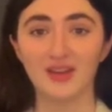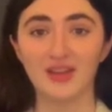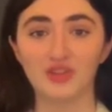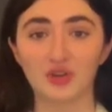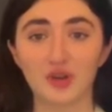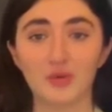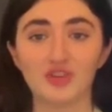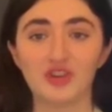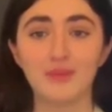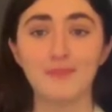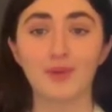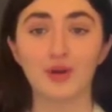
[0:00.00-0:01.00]
during which
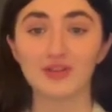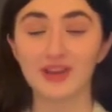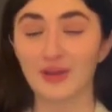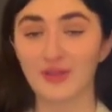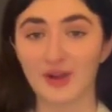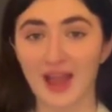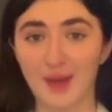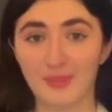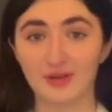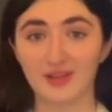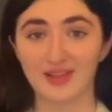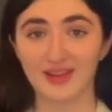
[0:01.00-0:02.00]
he burned down their
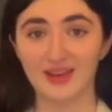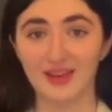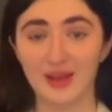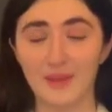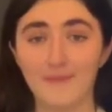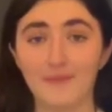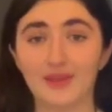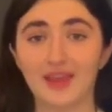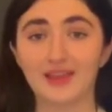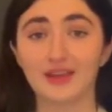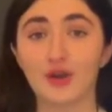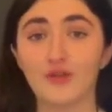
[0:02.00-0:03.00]
capital city,
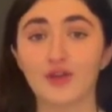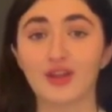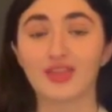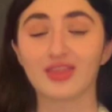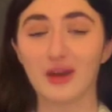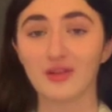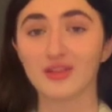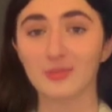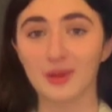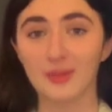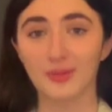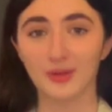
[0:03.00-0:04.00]
killing over 1,000
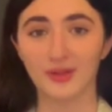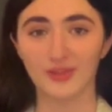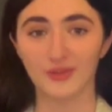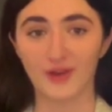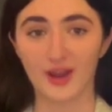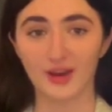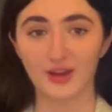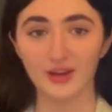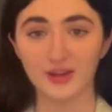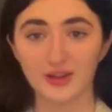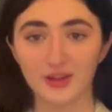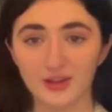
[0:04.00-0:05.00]
people in the fire.
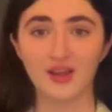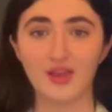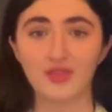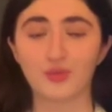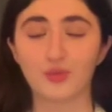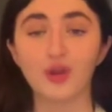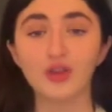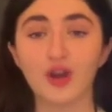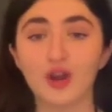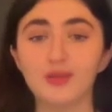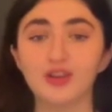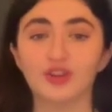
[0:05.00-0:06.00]
The royal
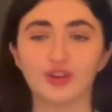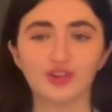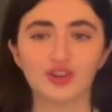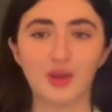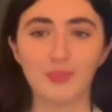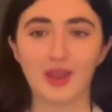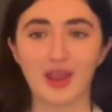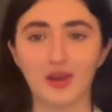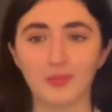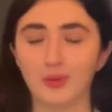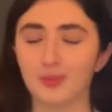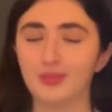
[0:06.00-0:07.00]
army took
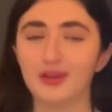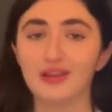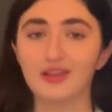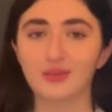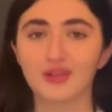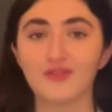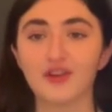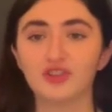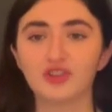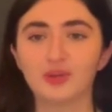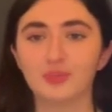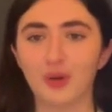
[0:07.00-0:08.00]
Champagne, but peace was
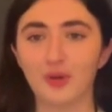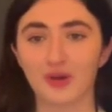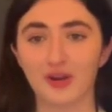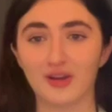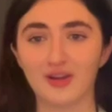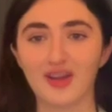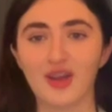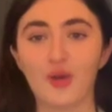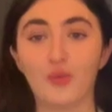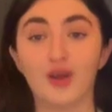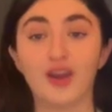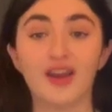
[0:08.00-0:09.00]
eventually brokered
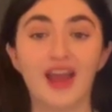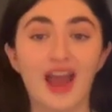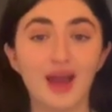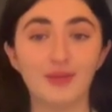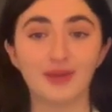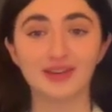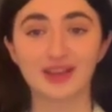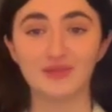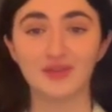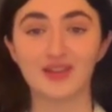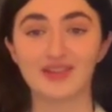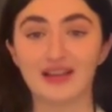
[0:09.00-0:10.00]
when an abbot
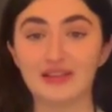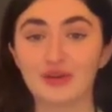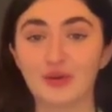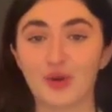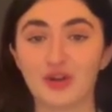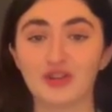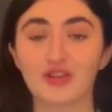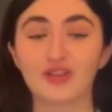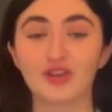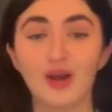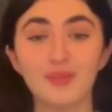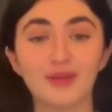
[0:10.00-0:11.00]
convinced Eleanor to
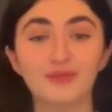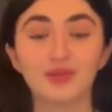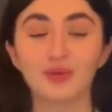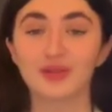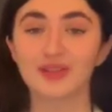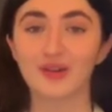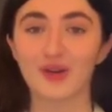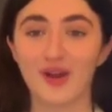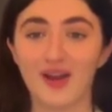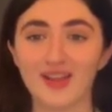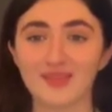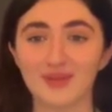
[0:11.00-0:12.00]
stop influencing her
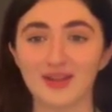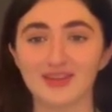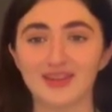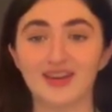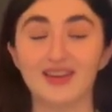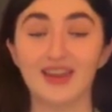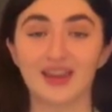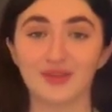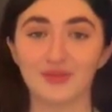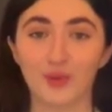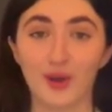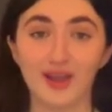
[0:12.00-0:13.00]
husband in a
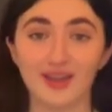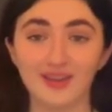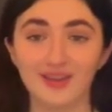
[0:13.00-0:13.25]
negative way.